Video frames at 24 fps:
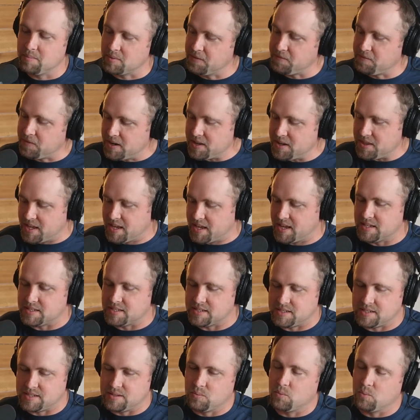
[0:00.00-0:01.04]
But the funny thing
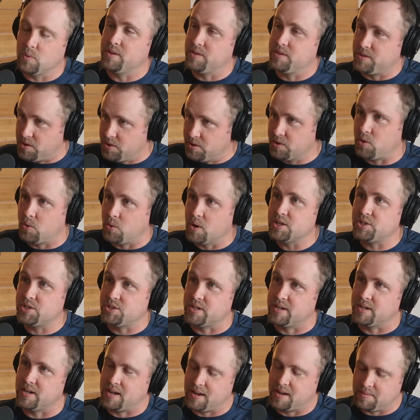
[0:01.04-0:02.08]
is your
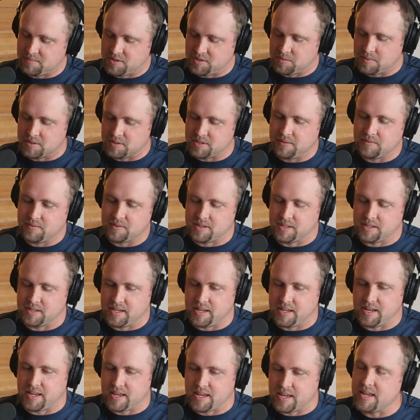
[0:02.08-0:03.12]
question, I'm specifically
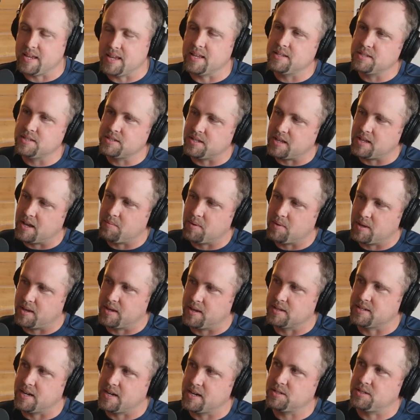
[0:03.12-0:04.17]
leading into that
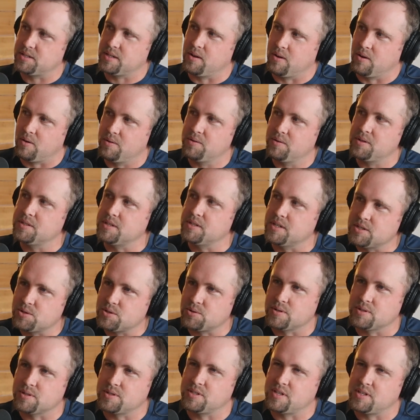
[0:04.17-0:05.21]
because actually all these
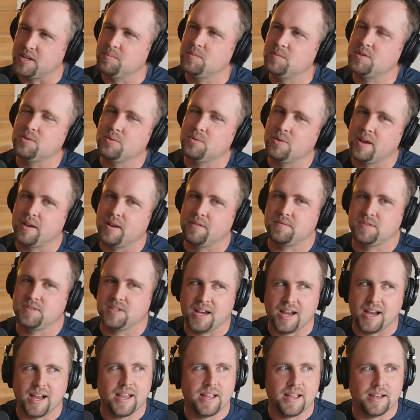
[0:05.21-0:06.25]
interests seem to have
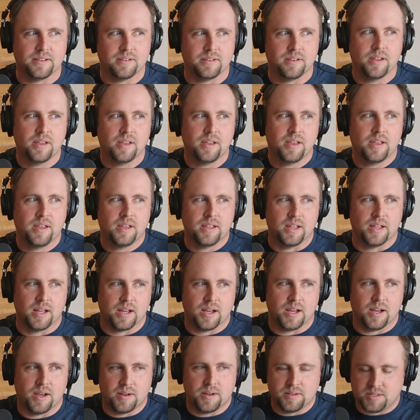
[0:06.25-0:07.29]
tied
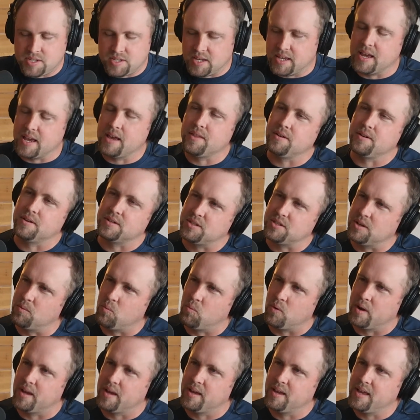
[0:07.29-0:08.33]
together some
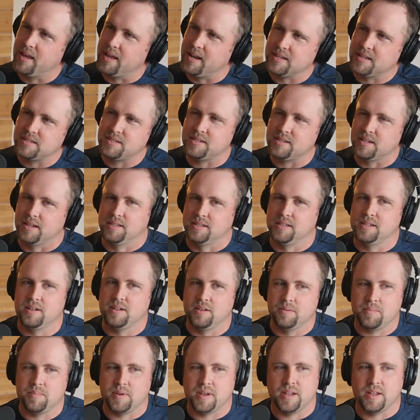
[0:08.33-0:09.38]
way, and it's a
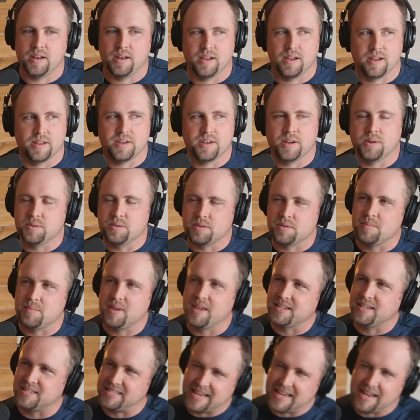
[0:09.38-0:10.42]
little bit unknown to me
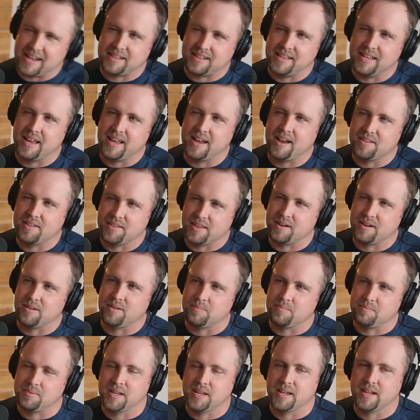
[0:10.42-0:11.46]
exactly how that all
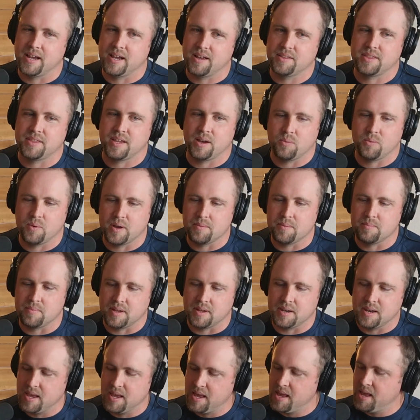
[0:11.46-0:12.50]
played out that way. But